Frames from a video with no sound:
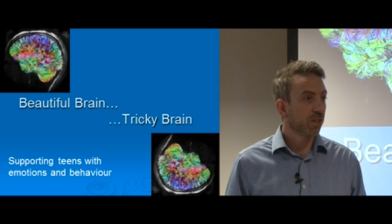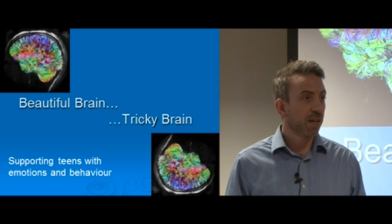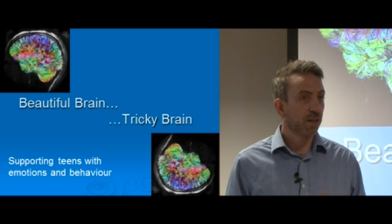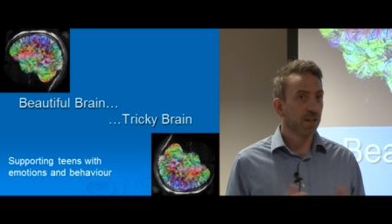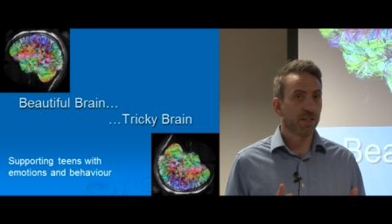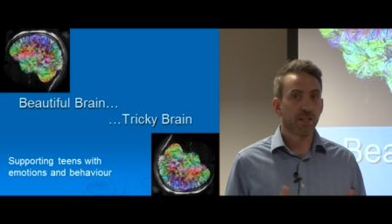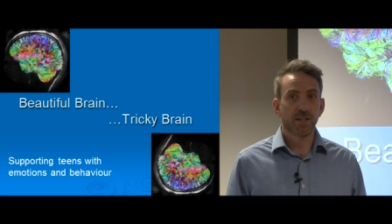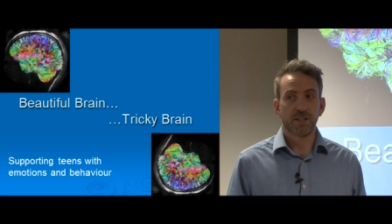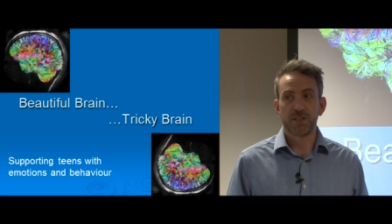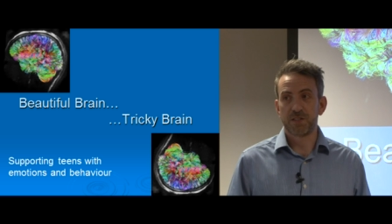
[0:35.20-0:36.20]
their
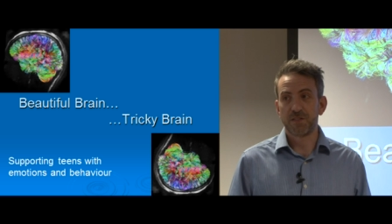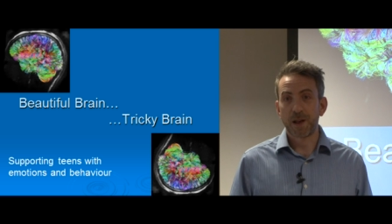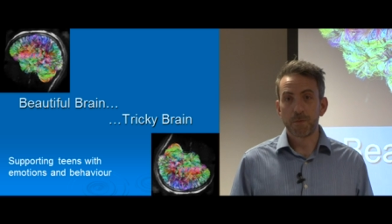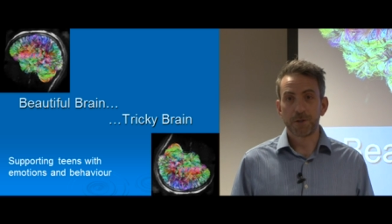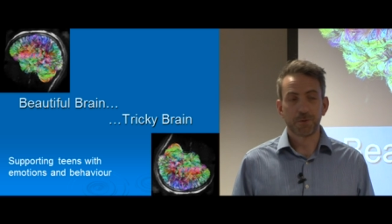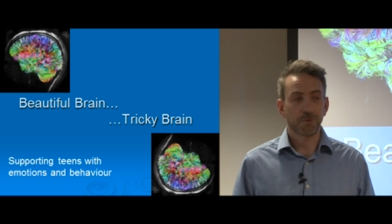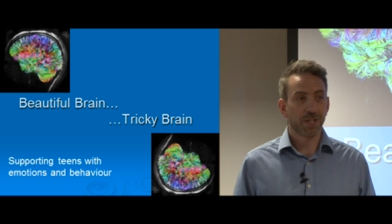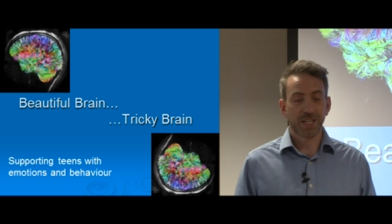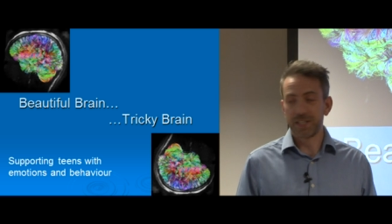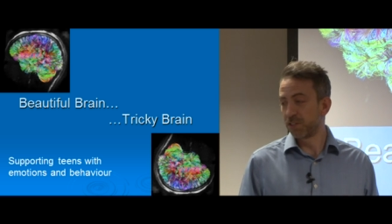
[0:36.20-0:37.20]
teenagers' developmental
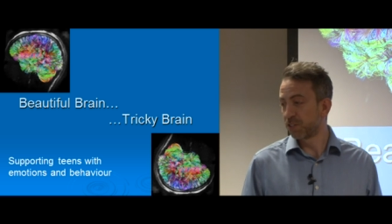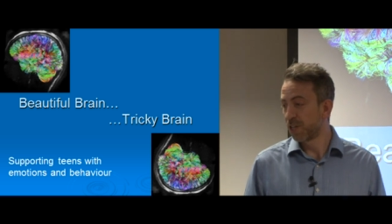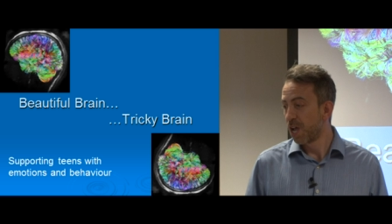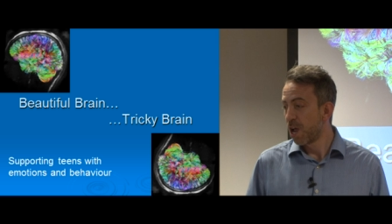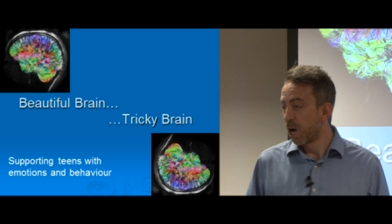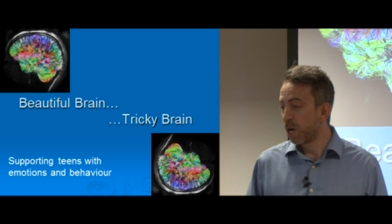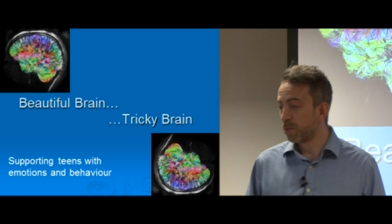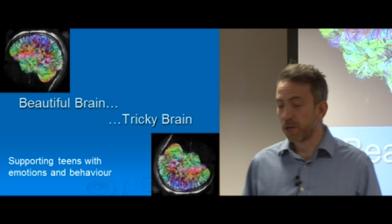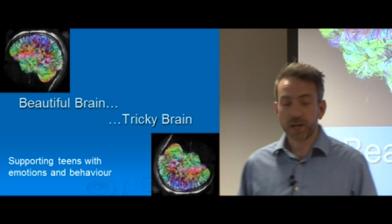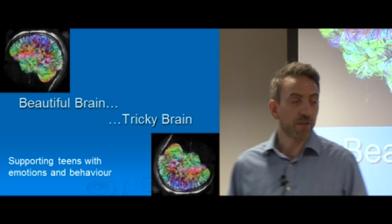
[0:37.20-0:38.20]
needs. And
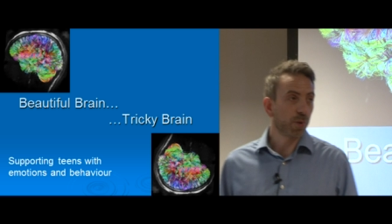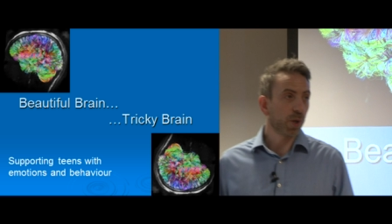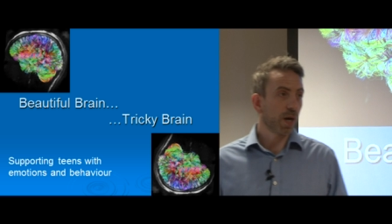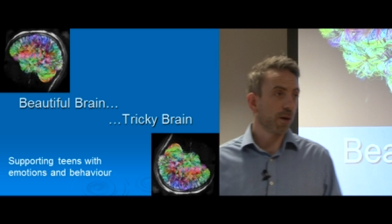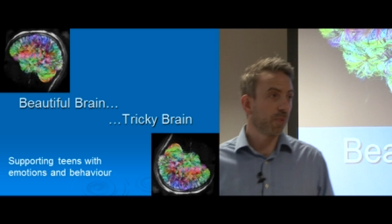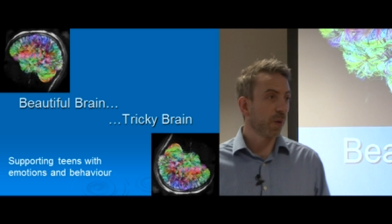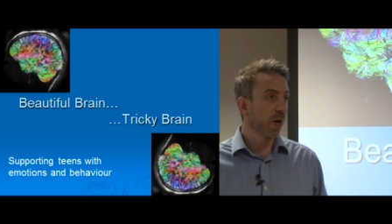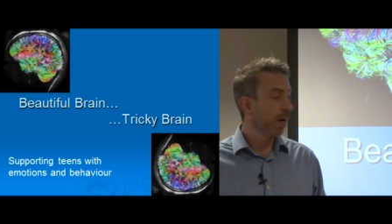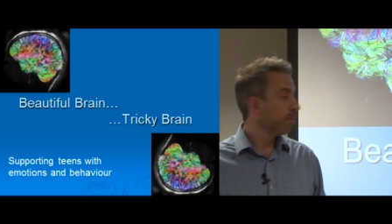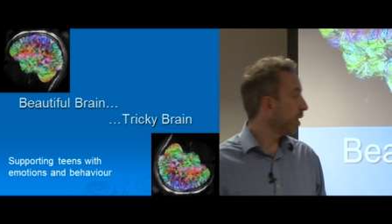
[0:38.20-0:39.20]
I've put up
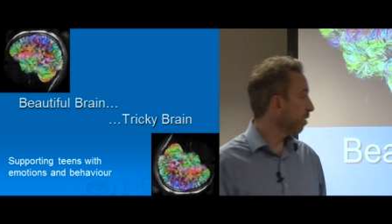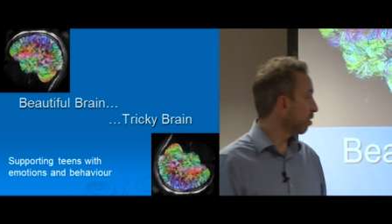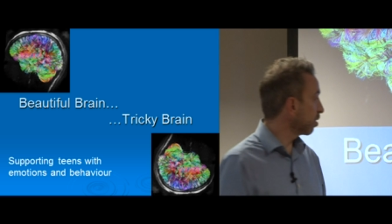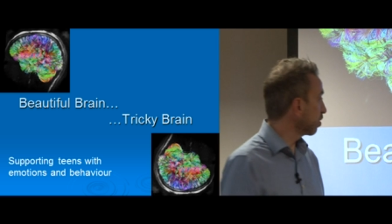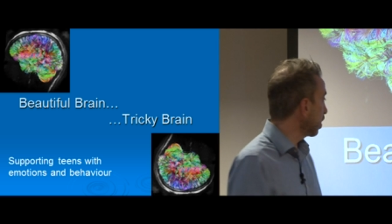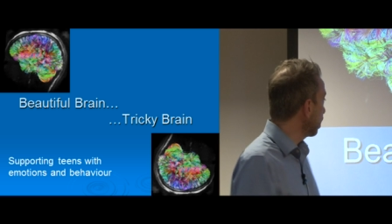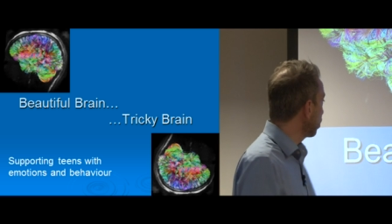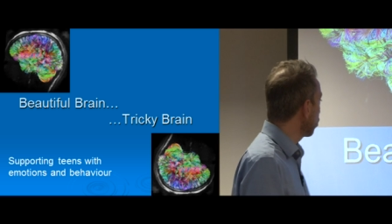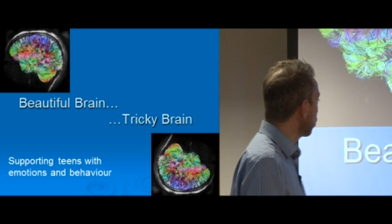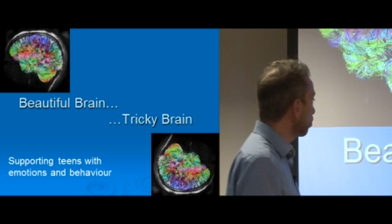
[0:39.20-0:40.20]
here, as you can see,
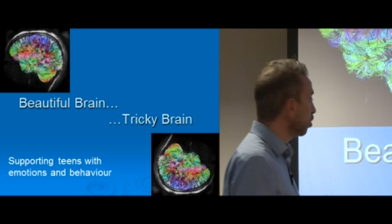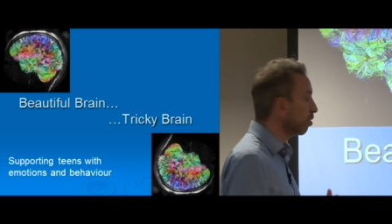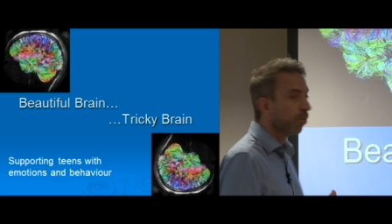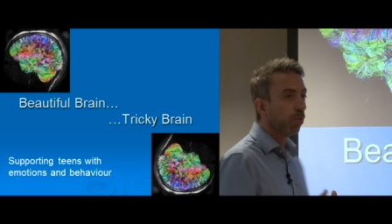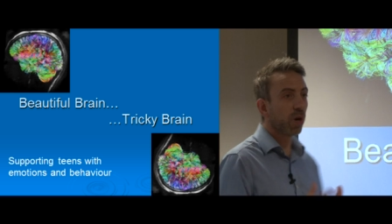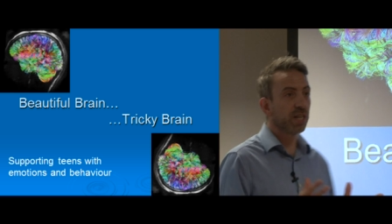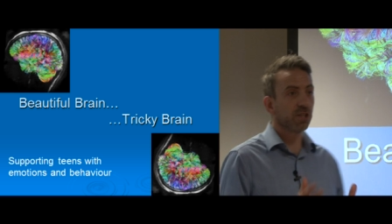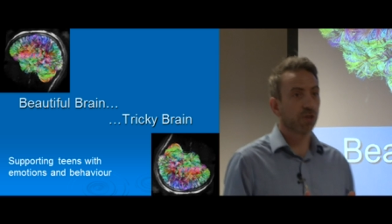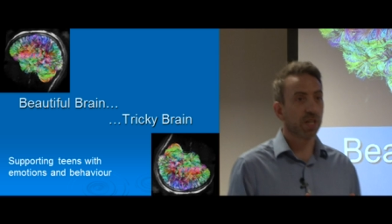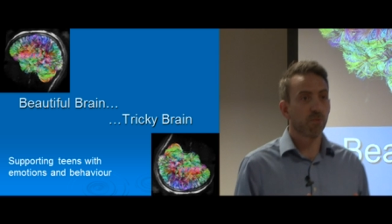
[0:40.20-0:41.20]
sort of beautiful brain,
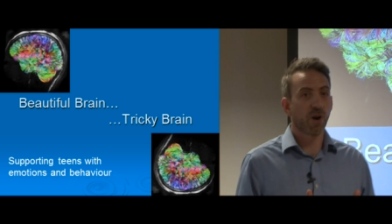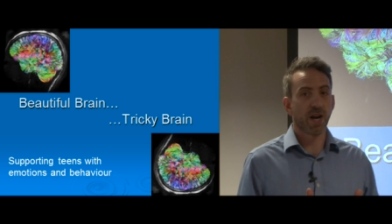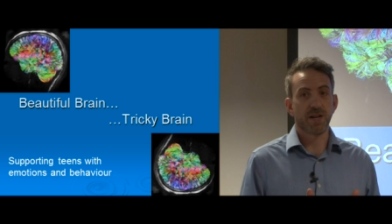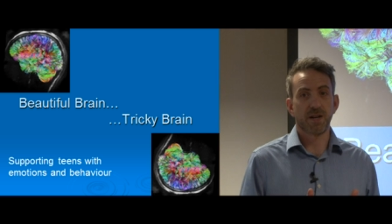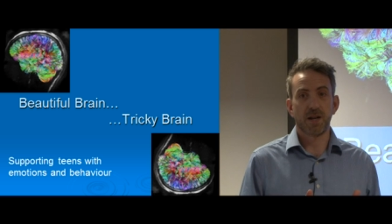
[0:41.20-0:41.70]
tricky brain.